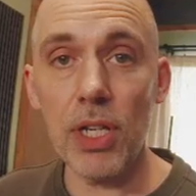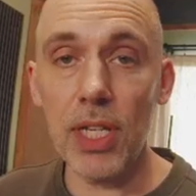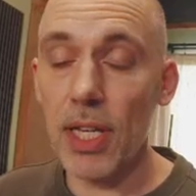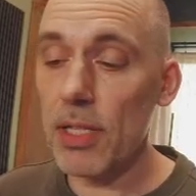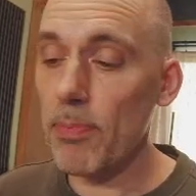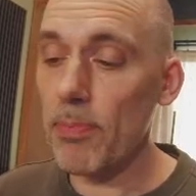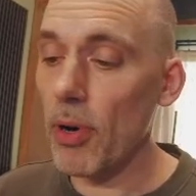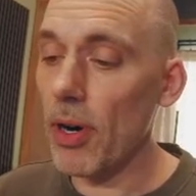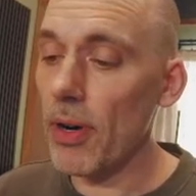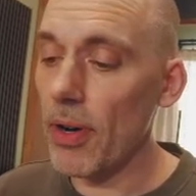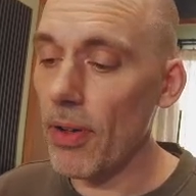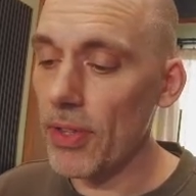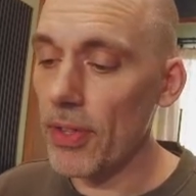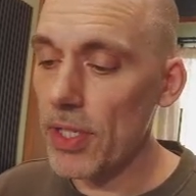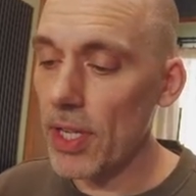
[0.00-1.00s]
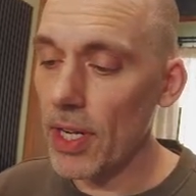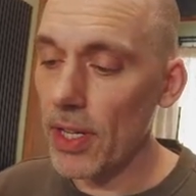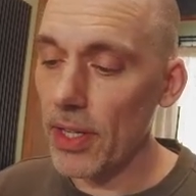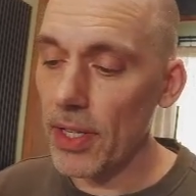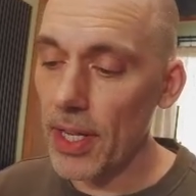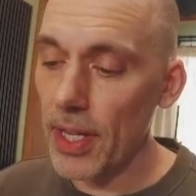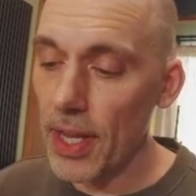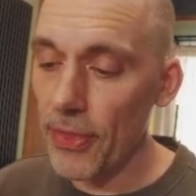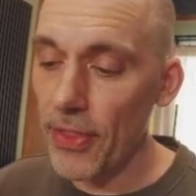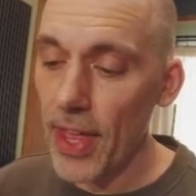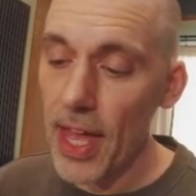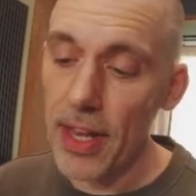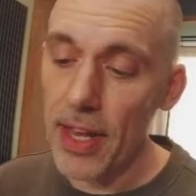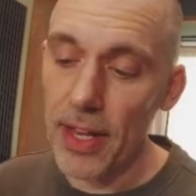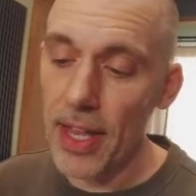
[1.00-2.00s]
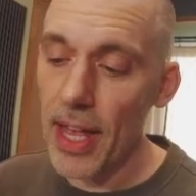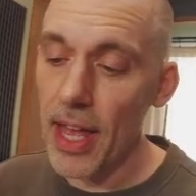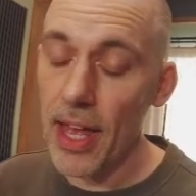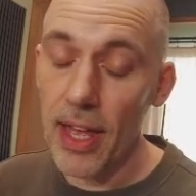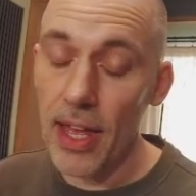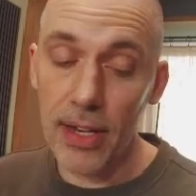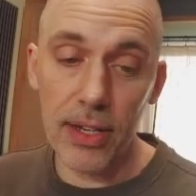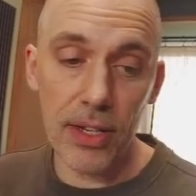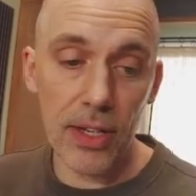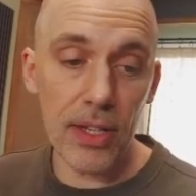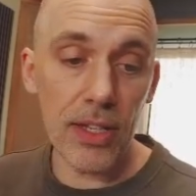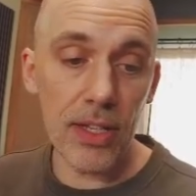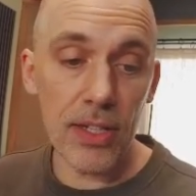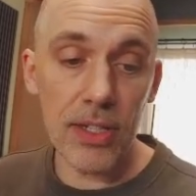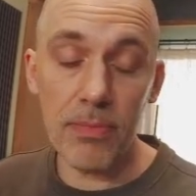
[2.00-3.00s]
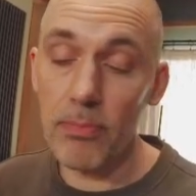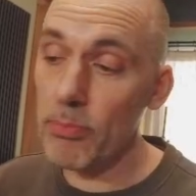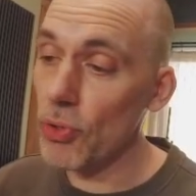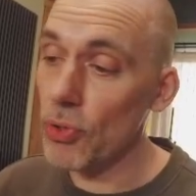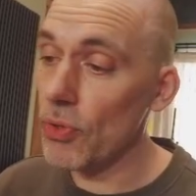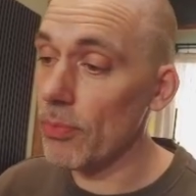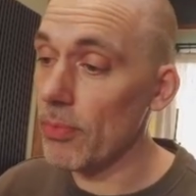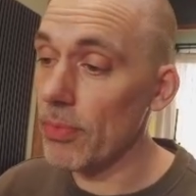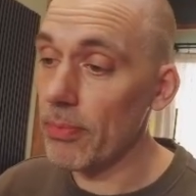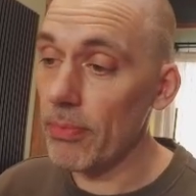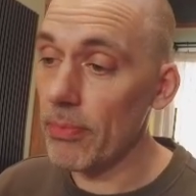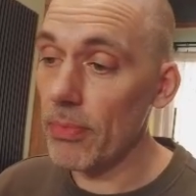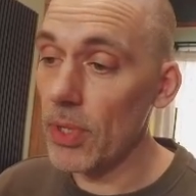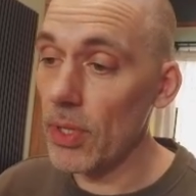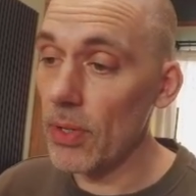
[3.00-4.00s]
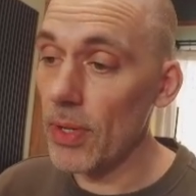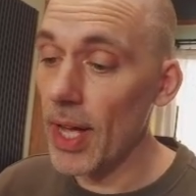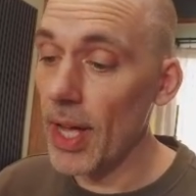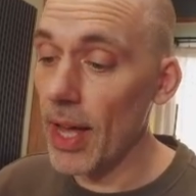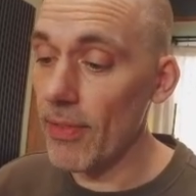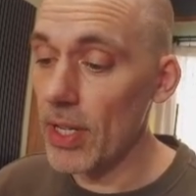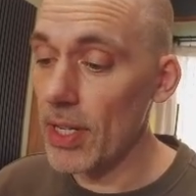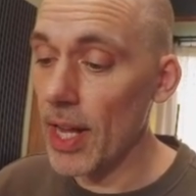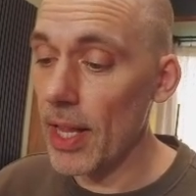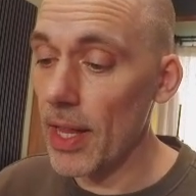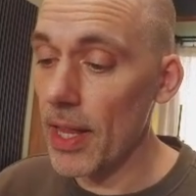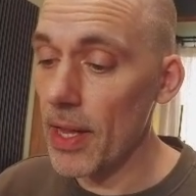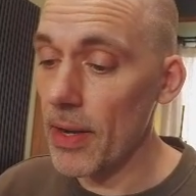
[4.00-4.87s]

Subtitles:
intense part of the signal, hit that, and boom, you have it dialed